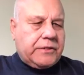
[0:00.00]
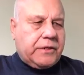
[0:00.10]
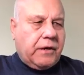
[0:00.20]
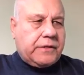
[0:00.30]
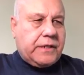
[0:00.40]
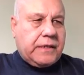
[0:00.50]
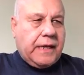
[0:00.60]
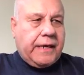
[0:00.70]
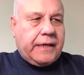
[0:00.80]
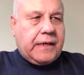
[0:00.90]
starts at
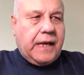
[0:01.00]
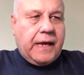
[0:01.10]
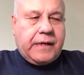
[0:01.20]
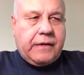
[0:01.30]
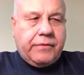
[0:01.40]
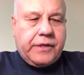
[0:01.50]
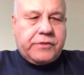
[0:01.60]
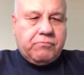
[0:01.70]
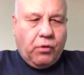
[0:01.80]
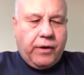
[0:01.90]
9 o'clock
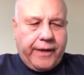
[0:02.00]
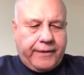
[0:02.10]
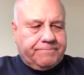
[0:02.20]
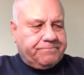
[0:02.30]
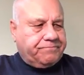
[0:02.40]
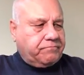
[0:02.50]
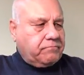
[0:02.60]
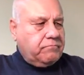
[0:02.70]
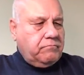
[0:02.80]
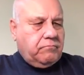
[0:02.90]
this morning
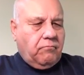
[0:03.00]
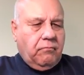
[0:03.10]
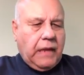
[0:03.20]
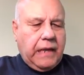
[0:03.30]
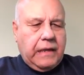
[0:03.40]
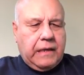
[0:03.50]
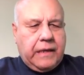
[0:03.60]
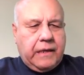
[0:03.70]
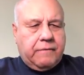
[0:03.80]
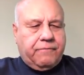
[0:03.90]

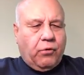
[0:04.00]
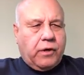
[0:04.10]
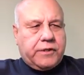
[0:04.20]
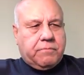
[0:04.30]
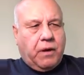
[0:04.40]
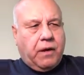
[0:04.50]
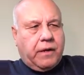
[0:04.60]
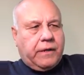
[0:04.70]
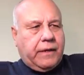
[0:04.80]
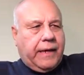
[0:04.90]
in Forest
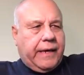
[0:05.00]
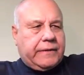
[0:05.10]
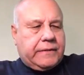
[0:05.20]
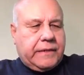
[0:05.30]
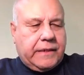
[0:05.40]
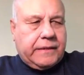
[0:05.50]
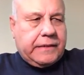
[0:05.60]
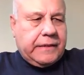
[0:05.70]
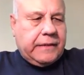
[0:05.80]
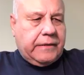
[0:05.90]
Park at
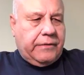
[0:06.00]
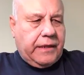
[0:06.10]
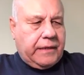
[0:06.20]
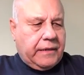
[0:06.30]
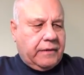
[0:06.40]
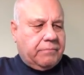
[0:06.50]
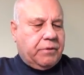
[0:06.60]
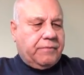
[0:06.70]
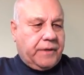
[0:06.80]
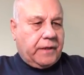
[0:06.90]
the
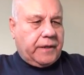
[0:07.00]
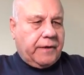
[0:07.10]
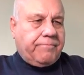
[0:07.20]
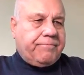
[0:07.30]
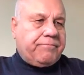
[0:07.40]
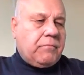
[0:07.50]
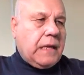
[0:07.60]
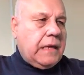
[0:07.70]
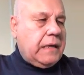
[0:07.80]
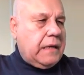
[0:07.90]
pavilion.
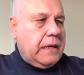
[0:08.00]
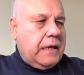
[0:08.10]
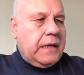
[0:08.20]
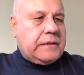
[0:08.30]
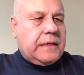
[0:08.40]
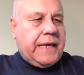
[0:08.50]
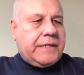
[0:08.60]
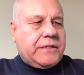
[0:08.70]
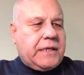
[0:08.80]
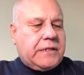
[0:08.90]
In
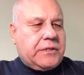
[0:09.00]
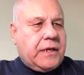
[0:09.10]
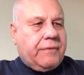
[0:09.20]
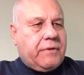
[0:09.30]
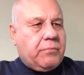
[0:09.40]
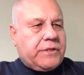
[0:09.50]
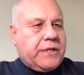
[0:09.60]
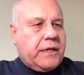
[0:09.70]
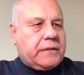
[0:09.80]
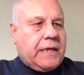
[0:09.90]
today's edition of the
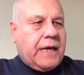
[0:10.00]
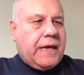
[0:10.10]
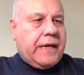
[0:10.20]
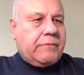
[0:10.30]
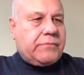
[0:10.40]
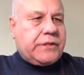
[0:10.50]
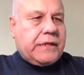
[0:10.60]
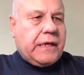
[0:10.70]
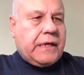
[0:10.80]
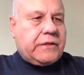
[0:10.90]
Brazil
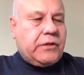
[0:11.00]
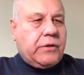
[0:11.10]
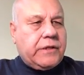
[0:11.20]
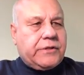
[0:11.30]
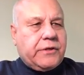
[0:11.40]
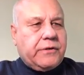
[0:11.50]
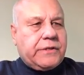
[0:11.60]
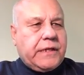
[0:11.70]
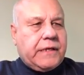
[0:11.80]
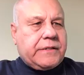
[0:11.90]
Times, two
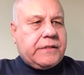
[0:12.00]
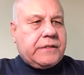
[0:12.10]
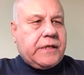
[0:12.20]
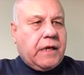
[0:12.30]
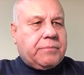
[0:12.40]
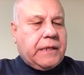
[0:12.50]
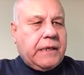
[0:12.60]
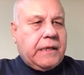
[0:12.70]
concerned citizens helped